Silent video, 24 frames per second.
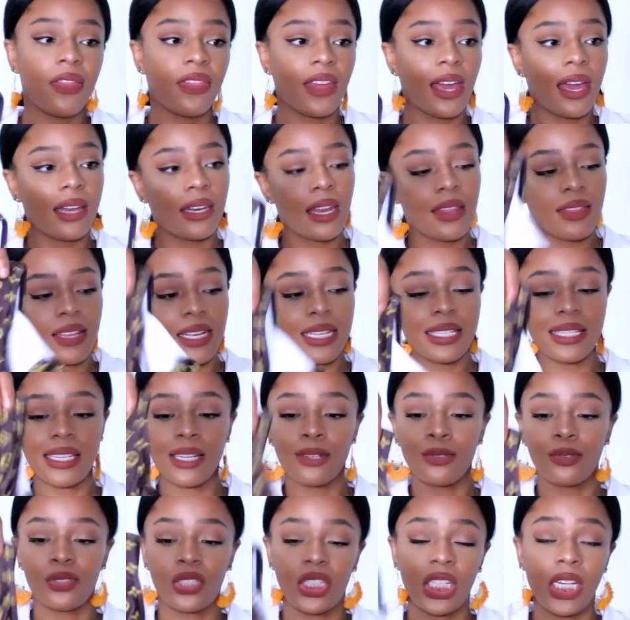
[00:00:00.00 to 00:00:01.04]
then this
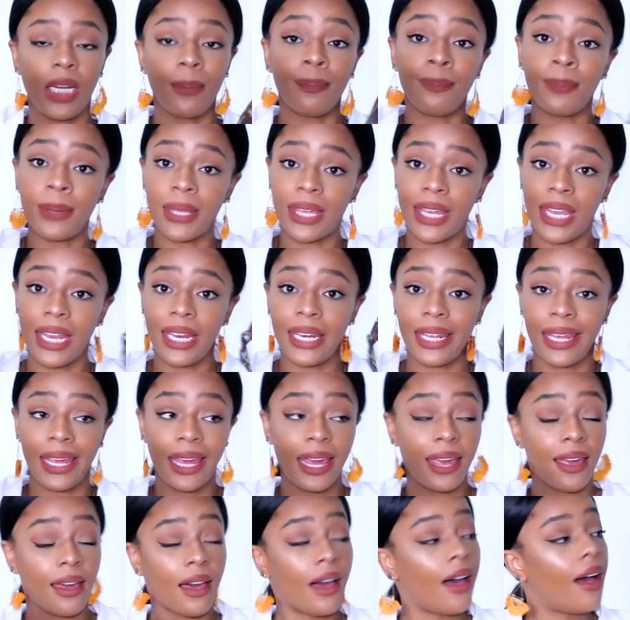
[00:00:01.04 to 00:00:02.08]
little cheap bikini
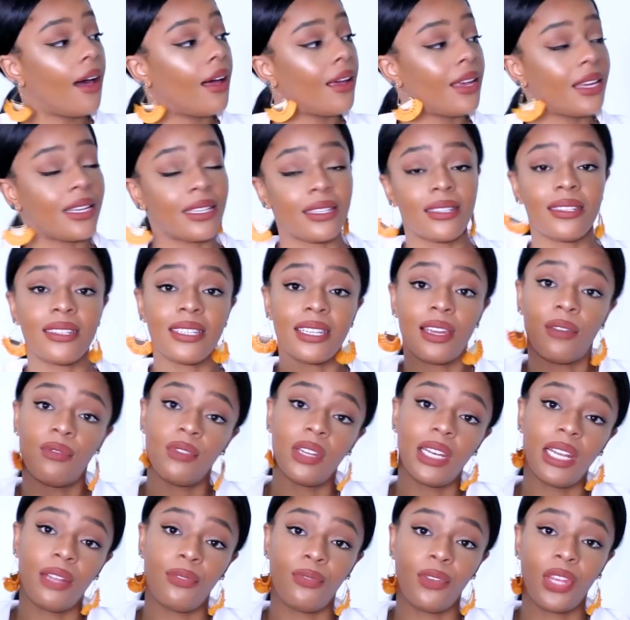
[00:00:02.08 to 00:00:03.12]
here is
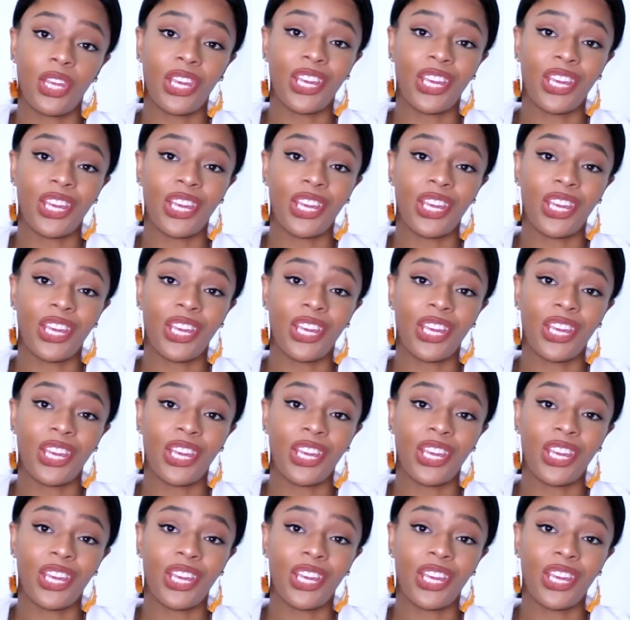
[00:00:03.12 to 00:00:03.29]
definitely for